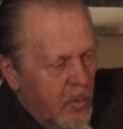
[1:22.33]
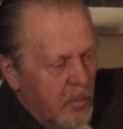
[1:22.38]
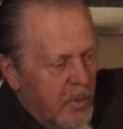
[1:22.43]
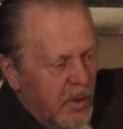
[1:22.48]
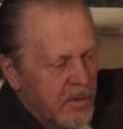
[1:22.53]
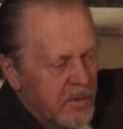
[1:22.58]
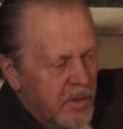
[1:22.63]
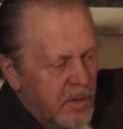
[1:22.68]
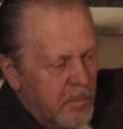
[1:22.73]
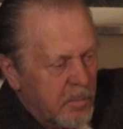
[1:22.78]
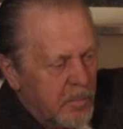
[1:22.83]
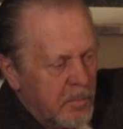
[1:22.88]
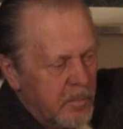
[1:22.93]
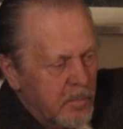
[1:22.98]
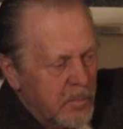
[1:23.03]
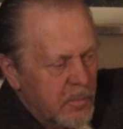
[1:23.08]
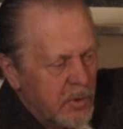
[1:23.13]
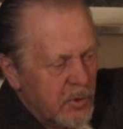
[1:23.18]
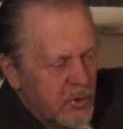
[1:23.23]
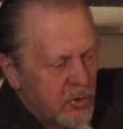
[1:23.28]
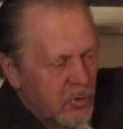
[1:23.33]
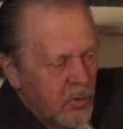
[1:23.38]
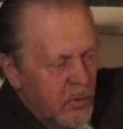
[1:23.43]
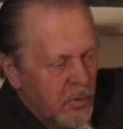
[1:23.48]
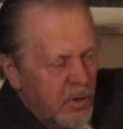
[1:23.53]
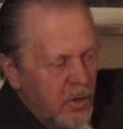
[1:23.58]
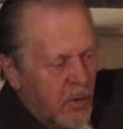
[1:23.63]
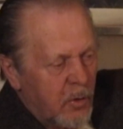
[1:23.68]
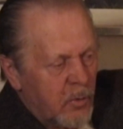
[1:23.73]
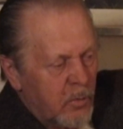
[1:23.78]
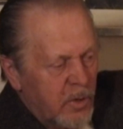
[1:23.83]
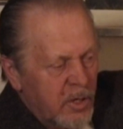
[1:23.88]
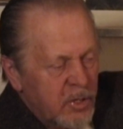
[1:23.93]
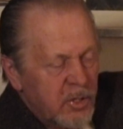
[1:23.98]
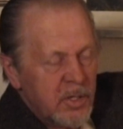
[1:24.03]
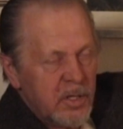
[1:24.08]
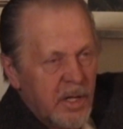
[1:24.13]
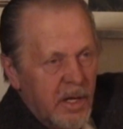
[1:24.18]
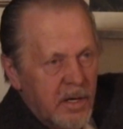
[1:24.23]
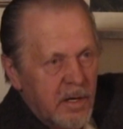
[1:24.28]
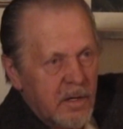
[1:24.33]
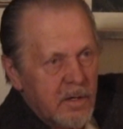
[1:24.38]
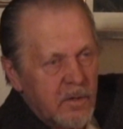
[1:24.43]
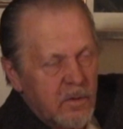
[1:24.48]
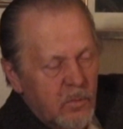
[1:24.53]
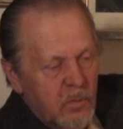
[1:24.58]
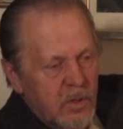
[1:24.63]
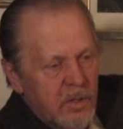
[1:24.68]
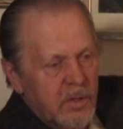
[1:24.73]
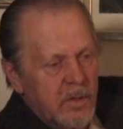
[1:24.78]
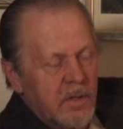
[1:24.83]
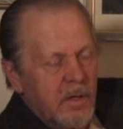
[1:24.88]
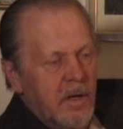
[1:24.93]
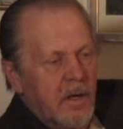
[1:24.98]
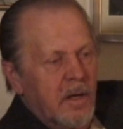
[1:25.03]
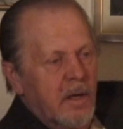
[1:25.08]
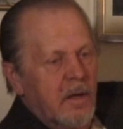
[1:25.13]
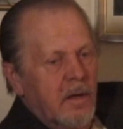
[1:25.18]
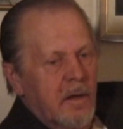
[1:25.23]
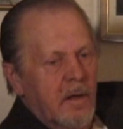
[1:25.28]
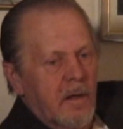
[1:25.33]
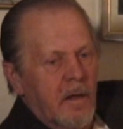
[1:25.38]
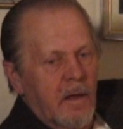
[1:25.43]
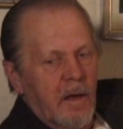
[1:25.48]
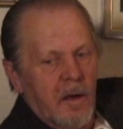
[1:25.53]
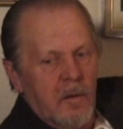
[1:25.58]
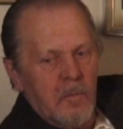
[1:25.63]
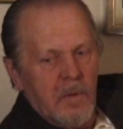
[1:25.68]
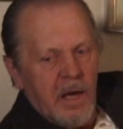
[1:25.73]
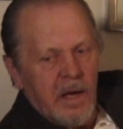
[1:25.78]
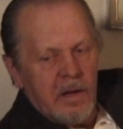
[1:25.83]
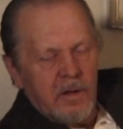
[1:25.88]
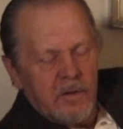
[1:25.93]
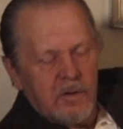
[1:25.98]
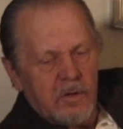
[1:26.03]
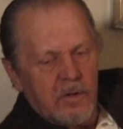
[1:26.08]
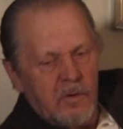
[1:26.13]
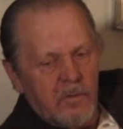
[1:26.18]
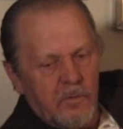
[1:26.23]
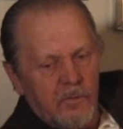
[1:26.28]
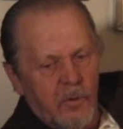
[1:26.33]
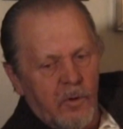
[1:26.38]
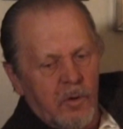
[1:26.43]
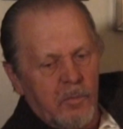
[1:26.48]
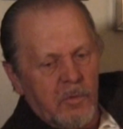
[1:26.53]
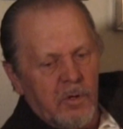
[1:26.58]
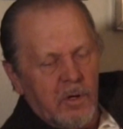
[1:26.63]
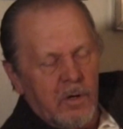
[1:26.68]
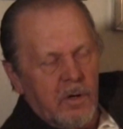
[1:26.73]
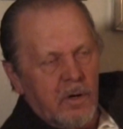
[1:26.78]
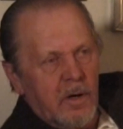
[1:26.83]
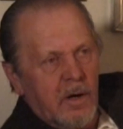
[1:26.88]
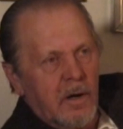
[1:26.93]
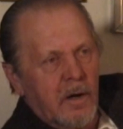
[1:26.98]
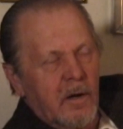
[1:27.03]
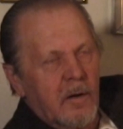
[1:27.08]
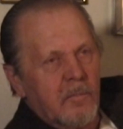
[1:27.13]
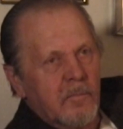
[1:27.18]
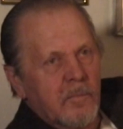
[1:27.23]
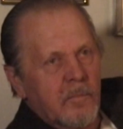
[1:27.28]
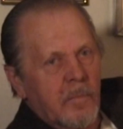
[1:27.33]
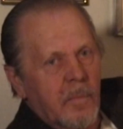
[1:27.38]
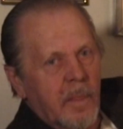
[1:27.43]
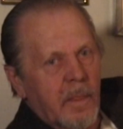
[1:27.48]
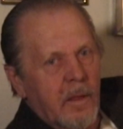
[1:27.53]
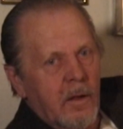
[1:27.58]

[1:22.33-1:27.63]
But the, the story originated with a, a Madison former um,